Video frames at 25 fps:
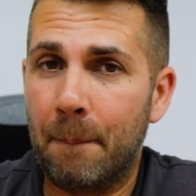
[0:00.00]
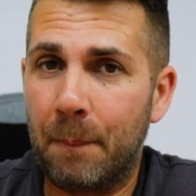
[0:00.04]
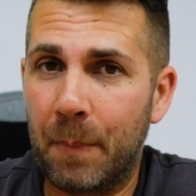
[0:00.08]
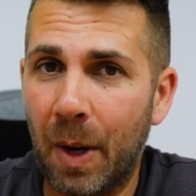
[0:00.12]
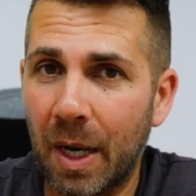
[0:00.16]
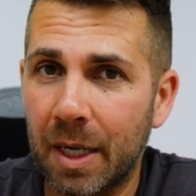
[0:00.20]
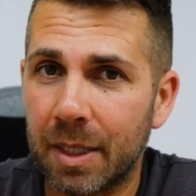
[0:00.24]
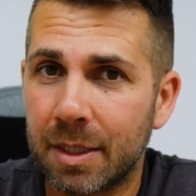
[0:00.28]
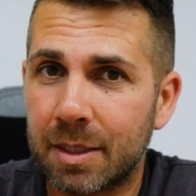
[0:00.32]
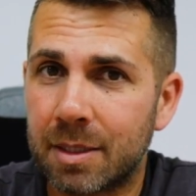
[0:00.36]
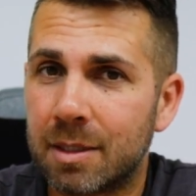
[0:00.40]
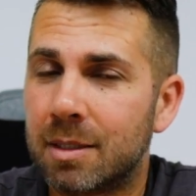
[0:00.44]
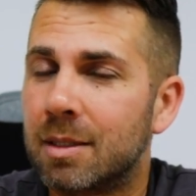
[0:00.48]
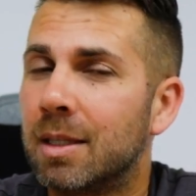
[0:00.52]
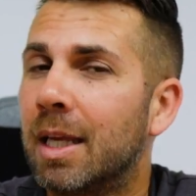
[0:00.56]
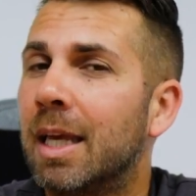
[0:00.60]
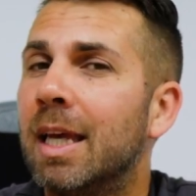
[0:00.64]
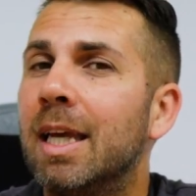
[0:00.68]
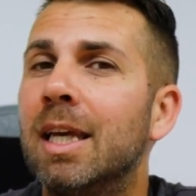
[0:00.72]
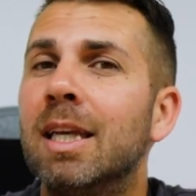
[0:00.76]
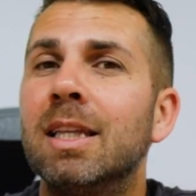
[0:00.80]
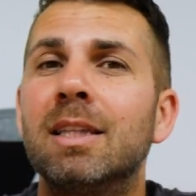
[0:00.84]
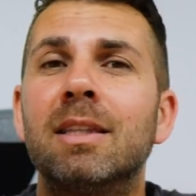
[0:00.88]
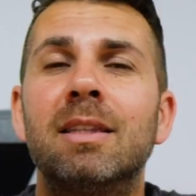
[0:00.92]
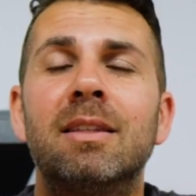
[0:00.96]
but
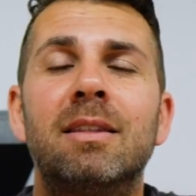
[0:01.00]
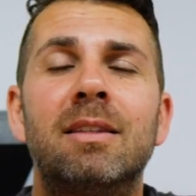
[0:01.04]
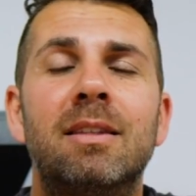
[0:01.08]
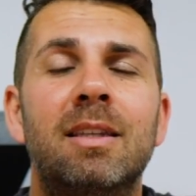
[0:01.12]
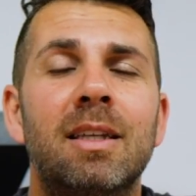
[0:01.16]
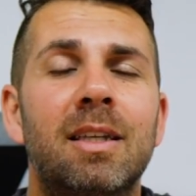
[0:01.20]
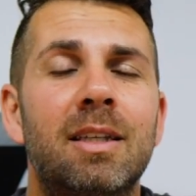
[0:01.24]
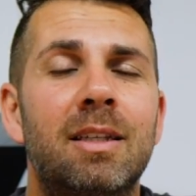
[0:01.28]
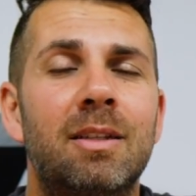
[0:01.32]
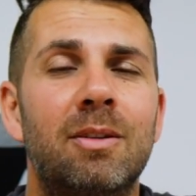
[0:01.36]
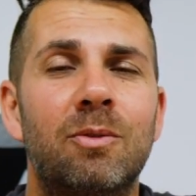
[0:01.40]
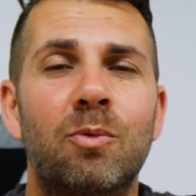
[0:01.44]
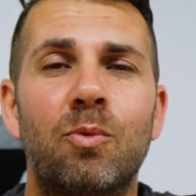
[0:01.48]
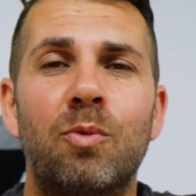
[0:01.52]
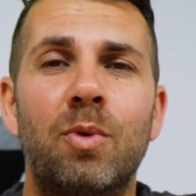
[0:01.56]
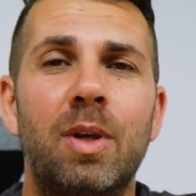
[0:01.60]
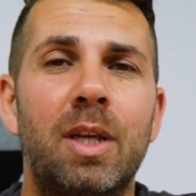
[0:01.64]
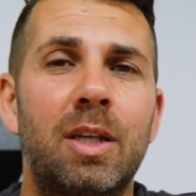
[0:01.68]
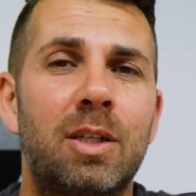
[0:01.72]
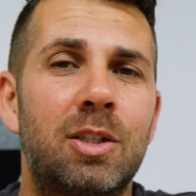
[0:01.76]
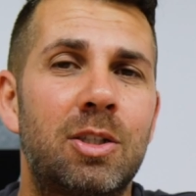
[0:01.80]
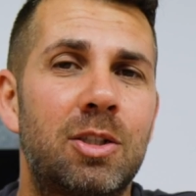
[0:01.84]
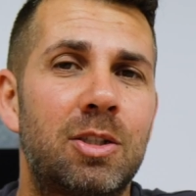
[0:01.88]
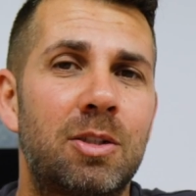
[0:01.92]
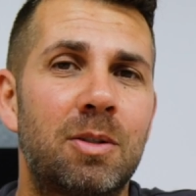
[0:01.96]
it didn't
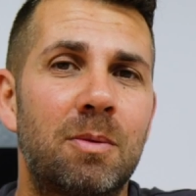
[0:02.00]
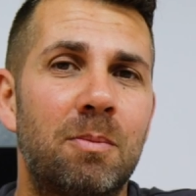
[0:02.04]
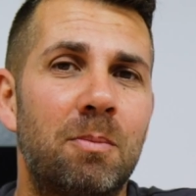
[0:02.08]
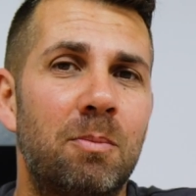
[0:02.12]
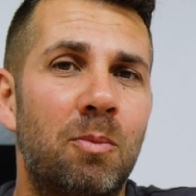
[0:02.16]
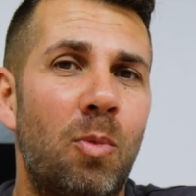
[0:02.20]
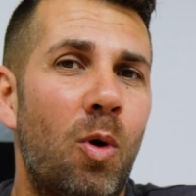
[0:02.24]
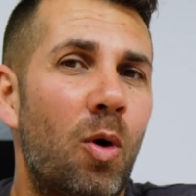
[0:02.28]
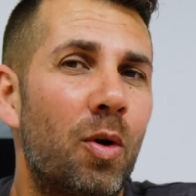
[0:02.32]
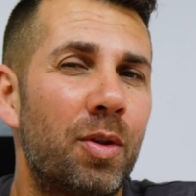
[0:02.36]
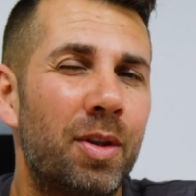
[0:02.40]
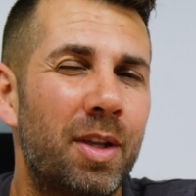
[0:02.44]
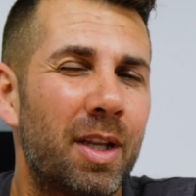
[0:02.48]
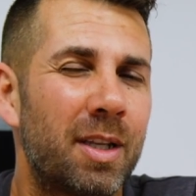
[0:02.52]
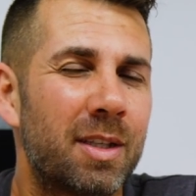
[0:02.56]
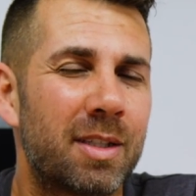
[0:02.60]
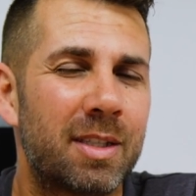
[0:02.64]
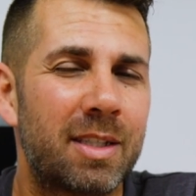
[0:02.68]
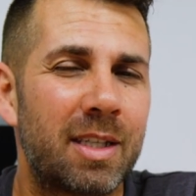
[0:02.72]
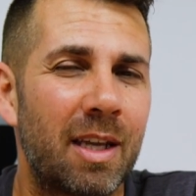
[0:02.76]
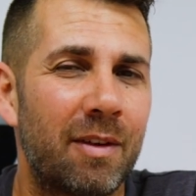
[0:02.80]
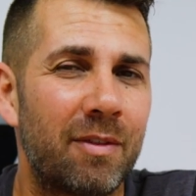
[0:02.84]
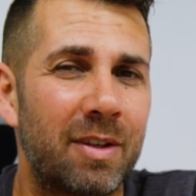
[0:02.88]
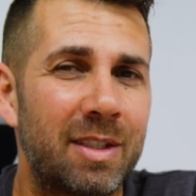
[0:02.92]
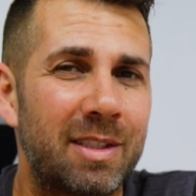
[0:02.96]
reach more than
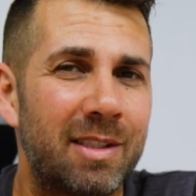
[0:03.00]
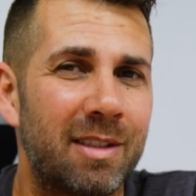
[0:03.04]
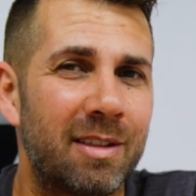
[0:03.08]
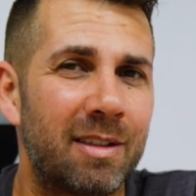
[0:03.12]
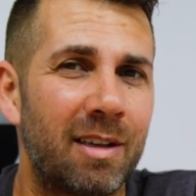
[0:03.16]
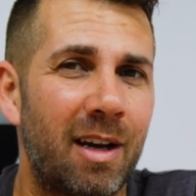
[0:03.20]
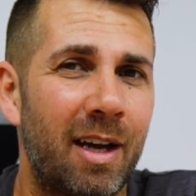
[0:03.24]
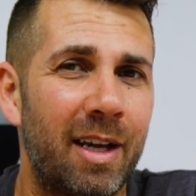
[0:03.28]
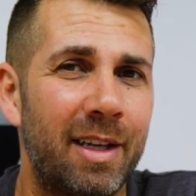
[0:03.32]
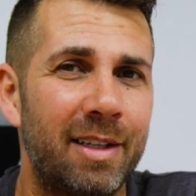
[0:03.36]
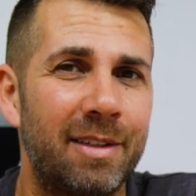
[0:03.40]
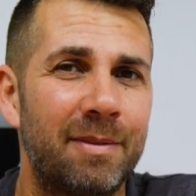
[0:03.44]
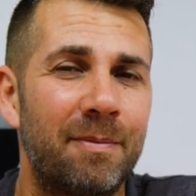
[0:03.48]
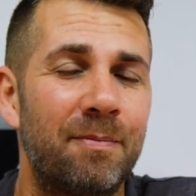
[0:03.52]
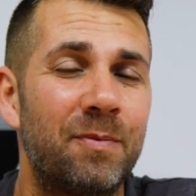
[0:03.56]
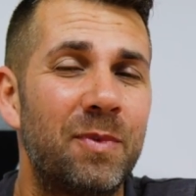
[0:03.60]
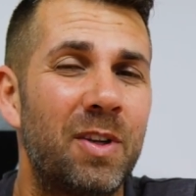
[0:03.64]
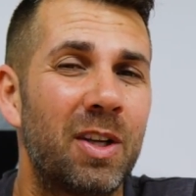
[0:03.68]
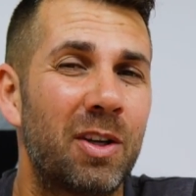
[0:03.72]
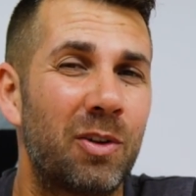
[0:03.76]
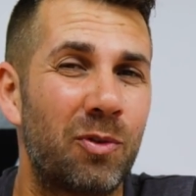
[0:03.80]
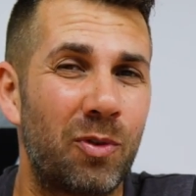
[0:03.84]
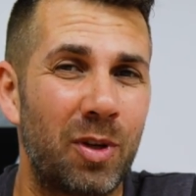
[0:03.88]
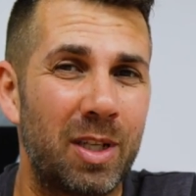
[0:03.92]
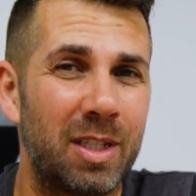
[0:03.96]
79
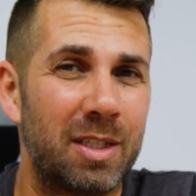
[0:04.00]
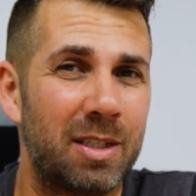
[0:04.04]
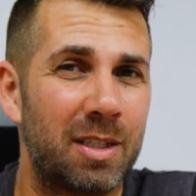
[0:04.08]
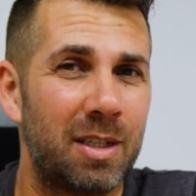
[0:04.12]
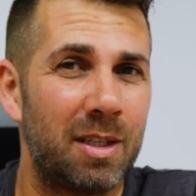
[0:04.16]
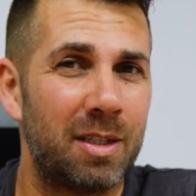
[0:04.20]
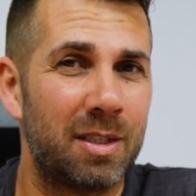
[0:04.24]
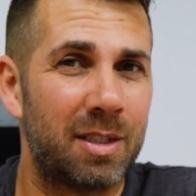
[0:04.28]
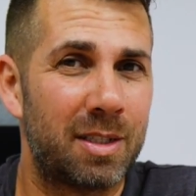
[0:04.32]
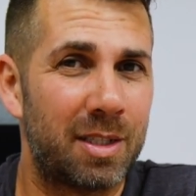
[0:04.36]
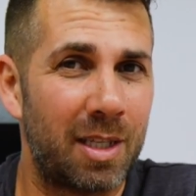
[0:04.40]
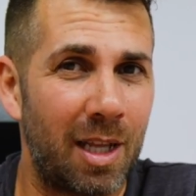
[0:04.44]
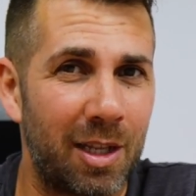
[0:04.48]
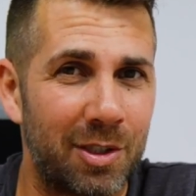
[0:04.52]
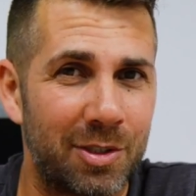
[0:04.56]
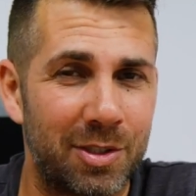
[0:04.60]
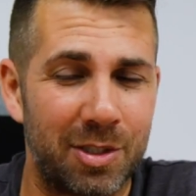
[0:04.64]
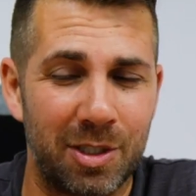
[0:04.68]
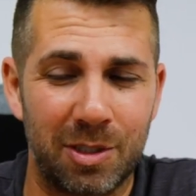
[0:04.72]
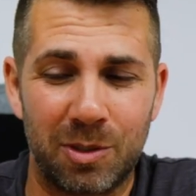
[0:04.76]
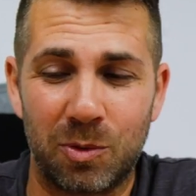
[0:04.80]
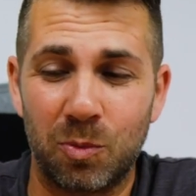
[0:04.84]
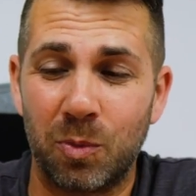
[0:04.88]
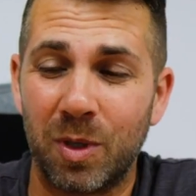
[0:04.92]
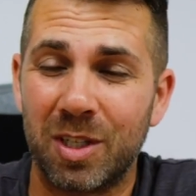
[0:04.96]
degrees
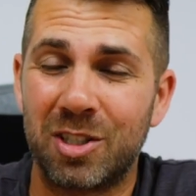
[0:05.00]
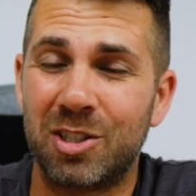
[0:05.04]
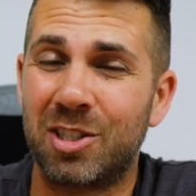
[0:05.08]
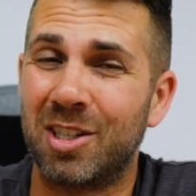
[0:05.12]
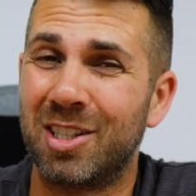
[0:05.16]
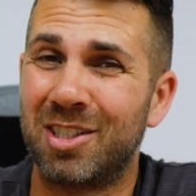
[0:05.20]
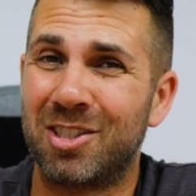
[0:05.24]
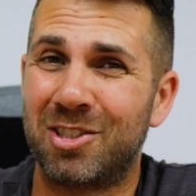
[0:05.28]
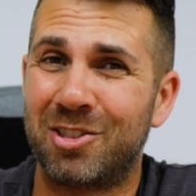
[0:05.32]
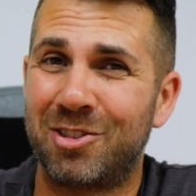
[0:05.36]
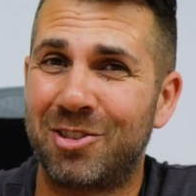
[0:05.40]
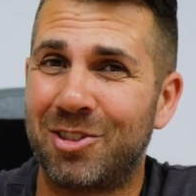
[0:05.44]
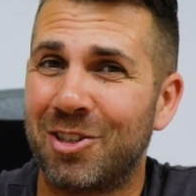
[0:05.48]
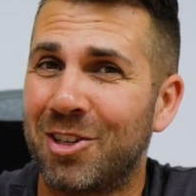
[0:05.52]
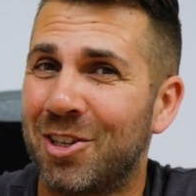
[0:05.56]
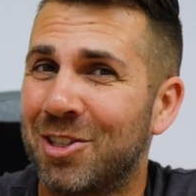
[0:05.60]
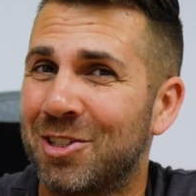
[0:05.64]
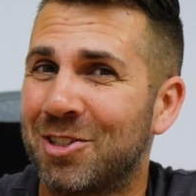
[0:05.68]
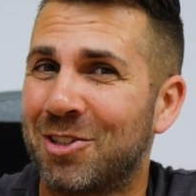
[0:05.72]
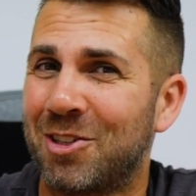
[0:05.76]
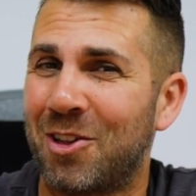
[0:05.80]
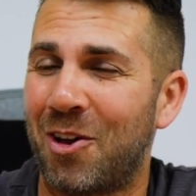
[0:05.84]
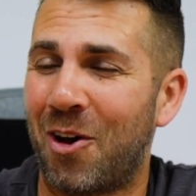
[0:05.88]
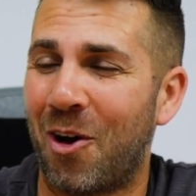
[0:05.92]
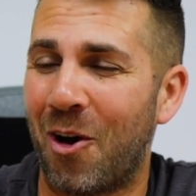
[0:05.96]
Celsius, which is
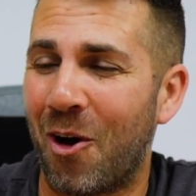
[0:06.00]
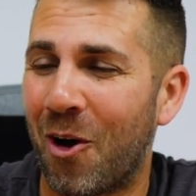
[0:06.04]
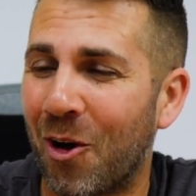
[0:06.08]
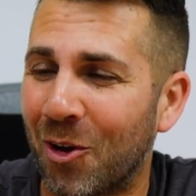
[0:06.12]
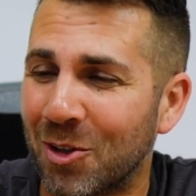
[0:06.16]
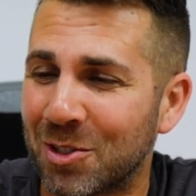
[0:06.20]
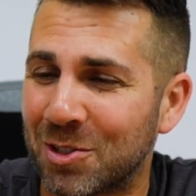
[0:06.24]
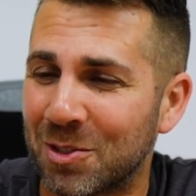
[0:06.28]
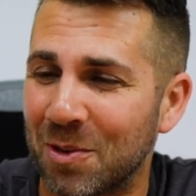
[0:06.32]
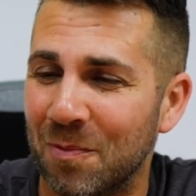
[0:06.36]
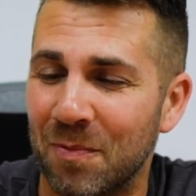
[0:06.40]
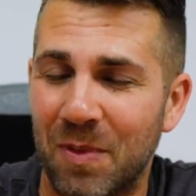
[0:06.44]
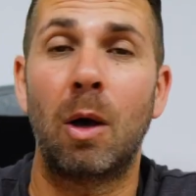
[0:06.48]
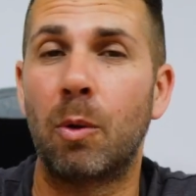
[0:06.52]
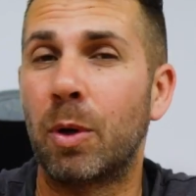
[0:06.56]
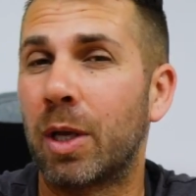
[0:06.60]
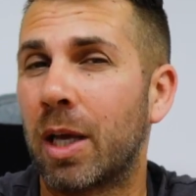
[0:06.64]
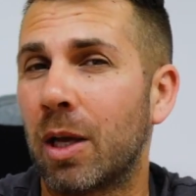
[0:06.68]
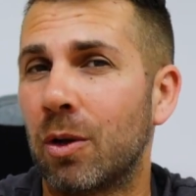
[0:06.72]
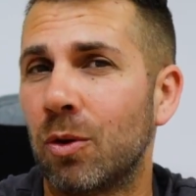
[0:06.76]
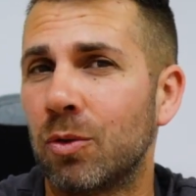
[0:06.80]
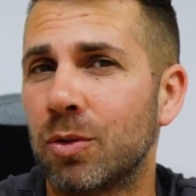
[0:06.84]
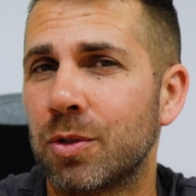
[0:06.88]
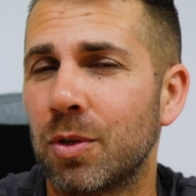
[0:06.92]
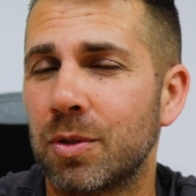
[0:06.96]
just awesome. Now we
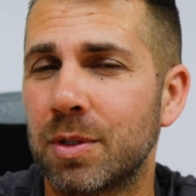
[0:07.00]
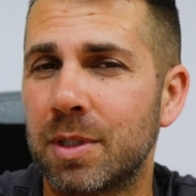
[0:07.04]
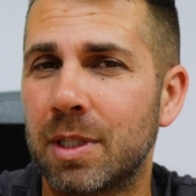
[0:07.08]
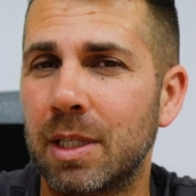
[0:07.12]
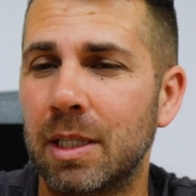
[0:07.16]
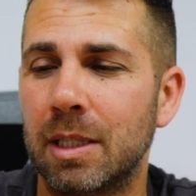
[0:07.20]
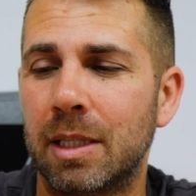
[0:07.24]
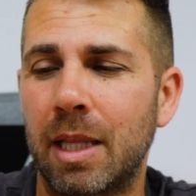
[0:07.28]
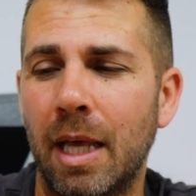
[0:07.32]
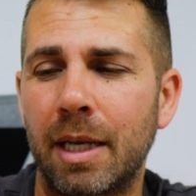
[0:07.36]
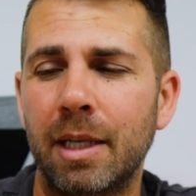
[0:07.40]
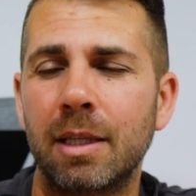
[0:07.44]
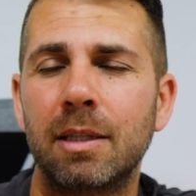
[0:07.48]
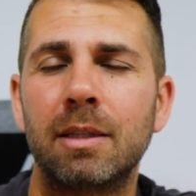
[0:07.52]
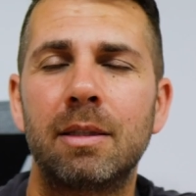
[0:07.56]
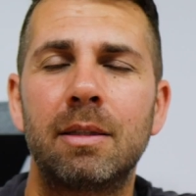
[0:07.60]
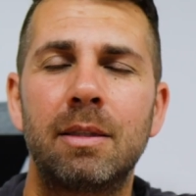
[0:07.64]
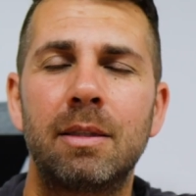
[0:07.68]
can also see that it